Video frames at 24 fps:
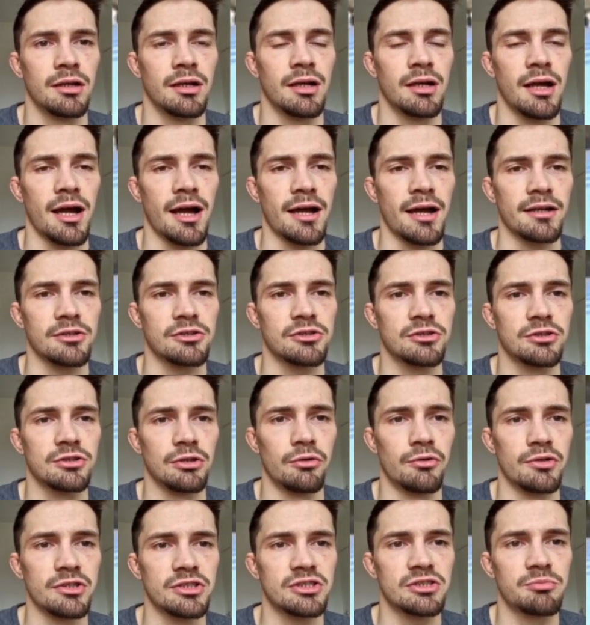at a
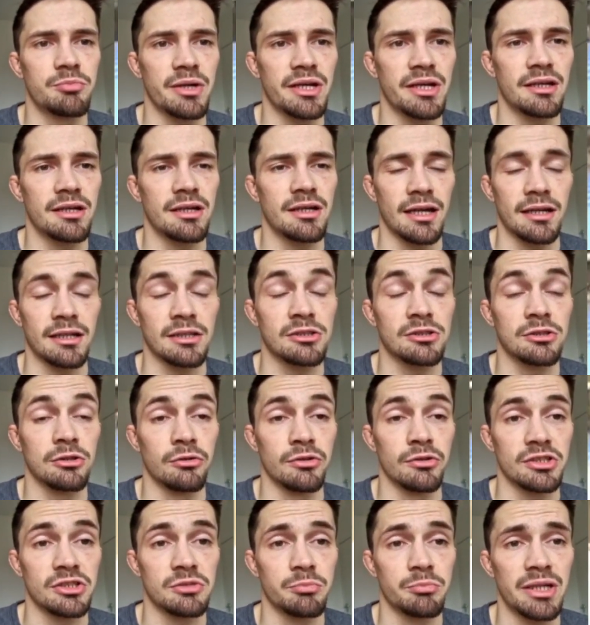slower
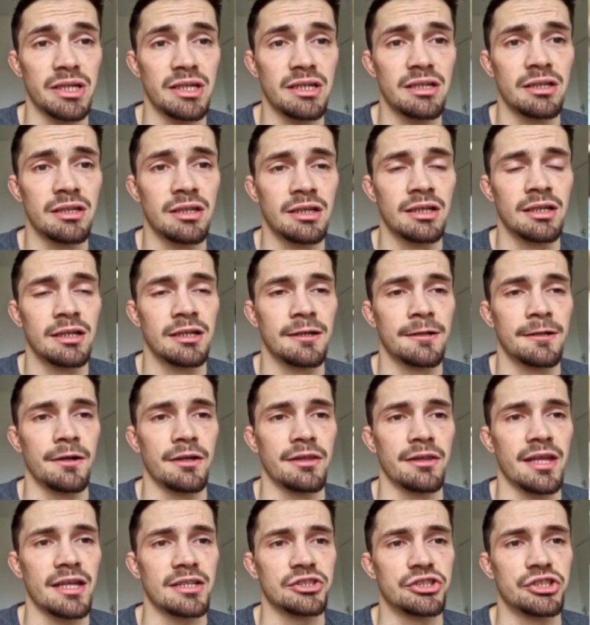speed, and
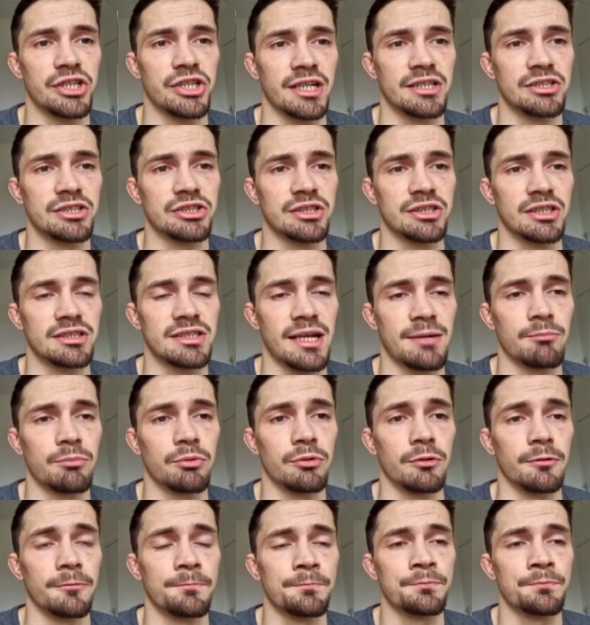then changing the
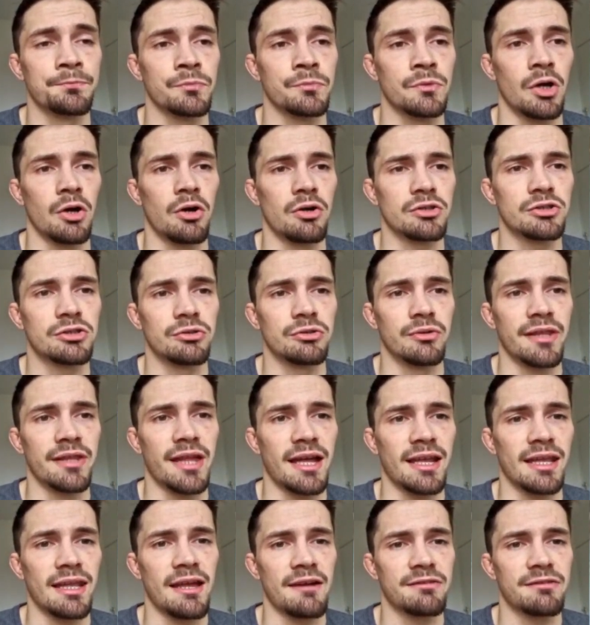tempo. Also with that
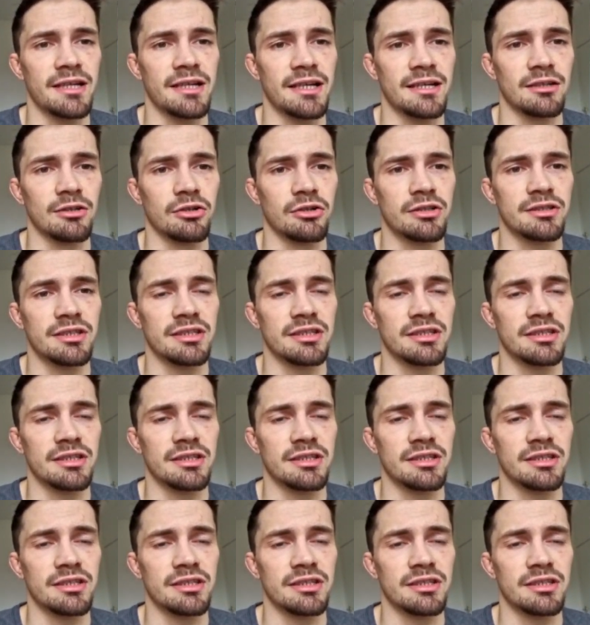left hand, look at the